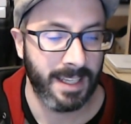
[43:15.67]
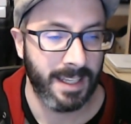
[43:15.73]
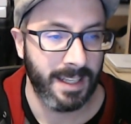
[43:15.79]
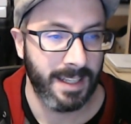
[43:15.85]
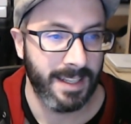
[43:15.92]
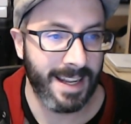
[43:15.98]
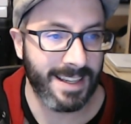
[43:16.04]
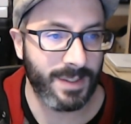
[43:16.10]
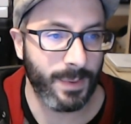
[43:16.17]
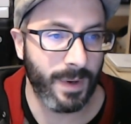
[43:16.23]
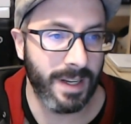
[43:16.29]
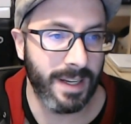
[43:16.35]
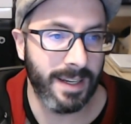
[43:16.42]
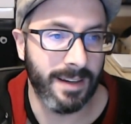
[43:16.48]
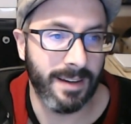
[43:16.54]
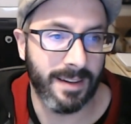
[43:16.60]
Next
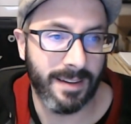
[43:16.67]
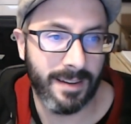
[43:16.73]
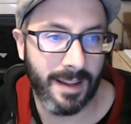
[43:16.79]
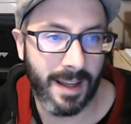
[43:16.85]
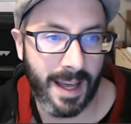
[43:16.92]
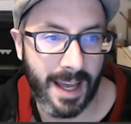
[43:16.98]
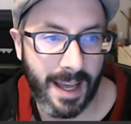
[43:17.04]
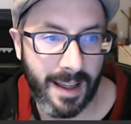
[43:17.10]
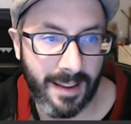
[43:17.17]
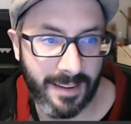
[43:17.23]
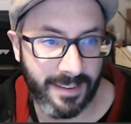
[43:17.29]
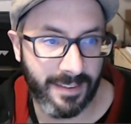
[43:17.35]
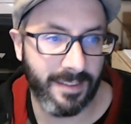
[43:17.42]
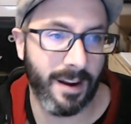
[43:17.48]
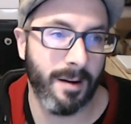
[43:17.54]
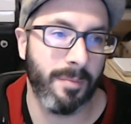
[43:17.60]
one. This
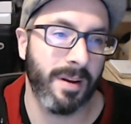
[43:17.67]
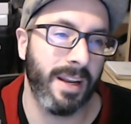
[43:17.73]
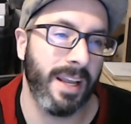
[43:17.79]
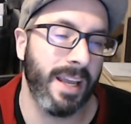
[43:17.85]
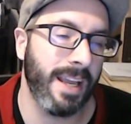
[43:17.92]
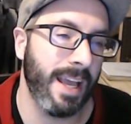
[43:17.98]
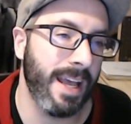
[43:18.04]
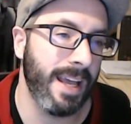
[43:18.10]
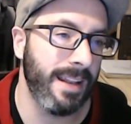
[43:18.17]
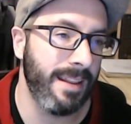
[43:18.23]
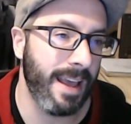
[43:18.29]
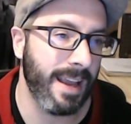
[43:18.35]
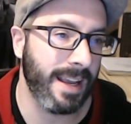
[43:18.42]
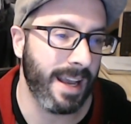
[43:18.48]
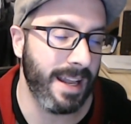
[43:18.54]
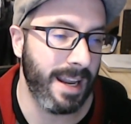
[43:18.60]
is our buddy again,
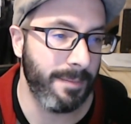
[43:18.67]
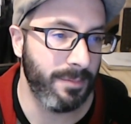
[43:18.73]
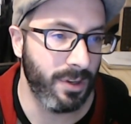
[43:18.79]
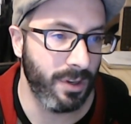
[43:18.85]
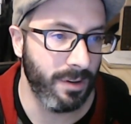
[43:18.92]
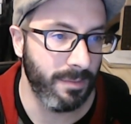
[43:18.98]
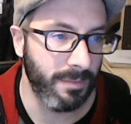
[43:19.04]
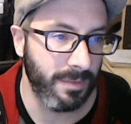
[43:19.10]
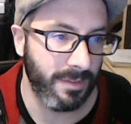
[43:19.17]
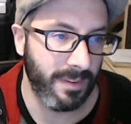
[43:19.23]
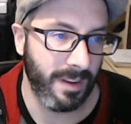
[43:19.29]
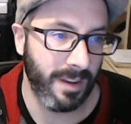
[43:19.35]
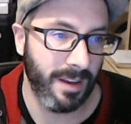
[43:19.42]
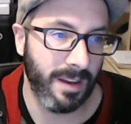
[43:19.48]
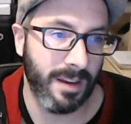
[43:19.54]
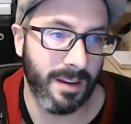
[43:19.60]
that guy named Doom. It's,
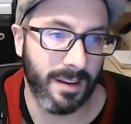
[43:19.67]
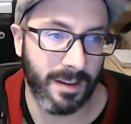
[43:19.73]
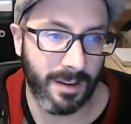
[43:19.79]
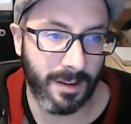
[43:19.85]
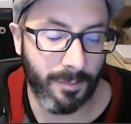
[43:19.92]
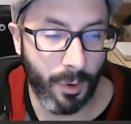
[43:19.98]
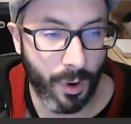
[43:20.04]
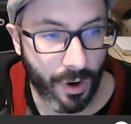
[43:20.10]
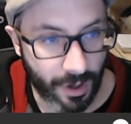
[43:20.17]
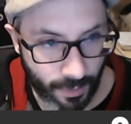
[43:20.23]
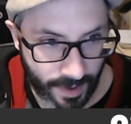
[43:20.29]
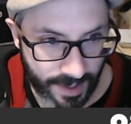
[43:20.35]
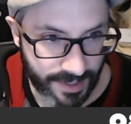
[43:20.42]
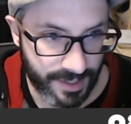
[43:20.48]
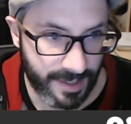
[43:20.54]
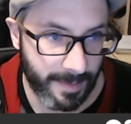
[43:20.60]
more
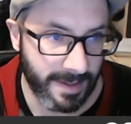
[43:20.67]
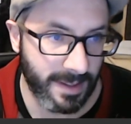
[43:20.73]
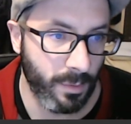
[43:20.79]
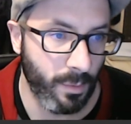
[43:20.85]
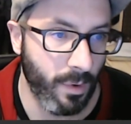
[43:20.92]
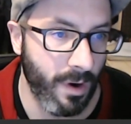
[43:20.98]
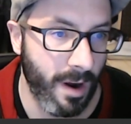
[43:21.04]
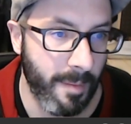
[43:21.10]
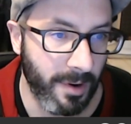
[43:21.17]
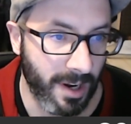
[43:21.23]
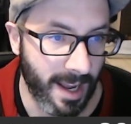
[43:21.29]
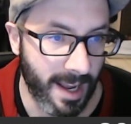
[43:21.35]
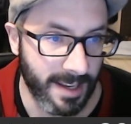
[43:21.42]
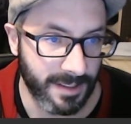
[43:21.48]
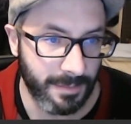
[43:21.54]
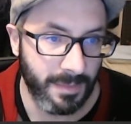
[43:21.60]
questions about the Warhammer
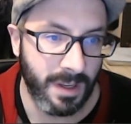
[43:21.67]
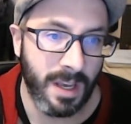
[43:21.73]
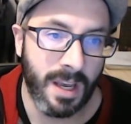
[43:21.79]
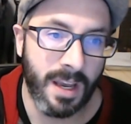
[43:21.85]
costume.